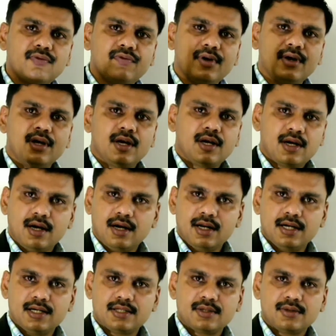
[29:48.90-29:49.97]
of
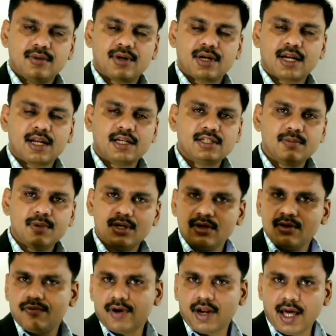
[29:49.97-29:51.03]
colors or
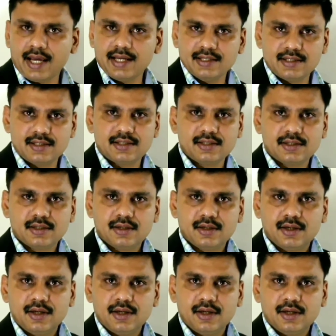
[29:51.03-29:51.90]
arrangement of lines.